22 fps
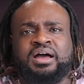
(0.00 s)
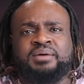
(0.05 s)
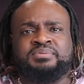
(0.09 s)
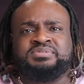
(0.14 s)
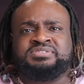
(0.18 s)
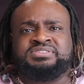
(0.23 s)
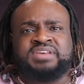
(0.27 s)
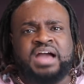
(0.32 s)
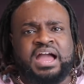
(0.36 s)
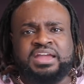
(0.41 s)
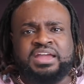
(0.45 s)

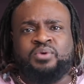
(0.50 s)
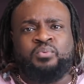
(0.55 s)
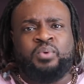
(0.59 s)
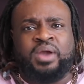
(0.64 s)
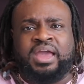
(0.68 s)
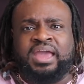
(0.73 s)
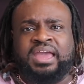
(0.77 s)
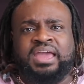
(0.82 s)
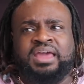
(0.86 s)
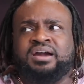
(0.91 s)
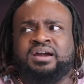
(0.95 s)
Zaya
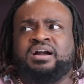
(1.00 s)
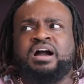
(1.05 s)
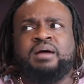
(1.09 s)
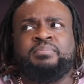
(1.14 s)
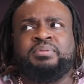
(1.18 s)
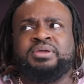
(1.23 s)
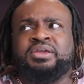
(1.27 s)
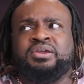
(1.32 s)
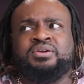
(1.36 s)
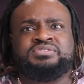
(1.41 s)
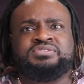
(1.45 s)
Wade a
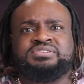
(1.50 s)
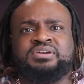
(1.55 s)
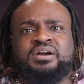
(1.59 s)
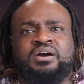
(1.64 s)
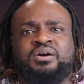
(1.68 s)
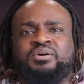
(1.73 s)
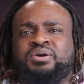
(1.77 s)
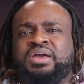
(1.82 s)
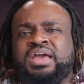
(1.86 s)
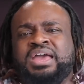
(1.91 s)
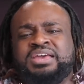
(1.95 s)
couple of years
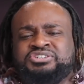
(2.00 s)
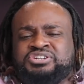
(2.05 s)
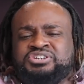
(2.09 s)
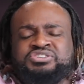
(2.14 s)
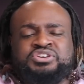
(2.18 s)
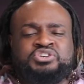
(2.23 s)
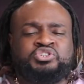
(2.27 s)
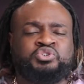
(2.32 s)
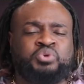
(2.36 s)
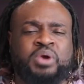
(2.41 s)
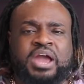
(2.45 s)
ago. She's
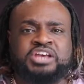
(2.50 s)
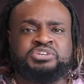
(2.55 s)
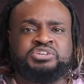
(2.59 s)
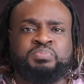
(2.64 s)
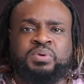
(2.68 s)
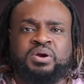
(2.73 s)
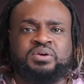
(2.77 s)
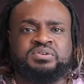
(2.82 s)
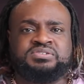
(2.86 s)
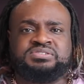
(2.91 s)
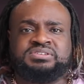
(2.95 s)
a trash
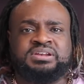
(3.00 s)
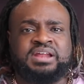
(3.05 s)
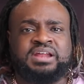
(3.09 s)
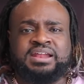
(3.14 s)
person.